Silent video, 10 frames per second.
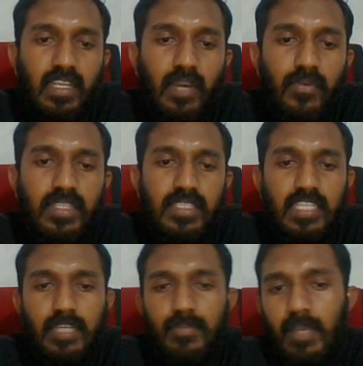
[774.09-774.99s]
cover the
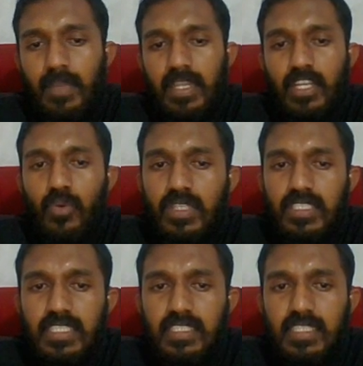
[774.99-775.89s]
check by playing rook
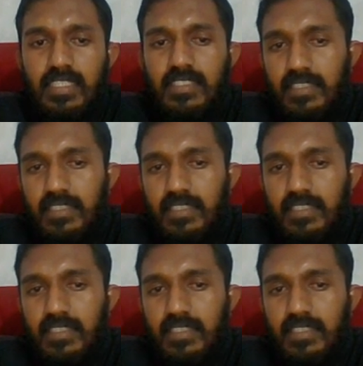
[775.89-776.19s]
g6.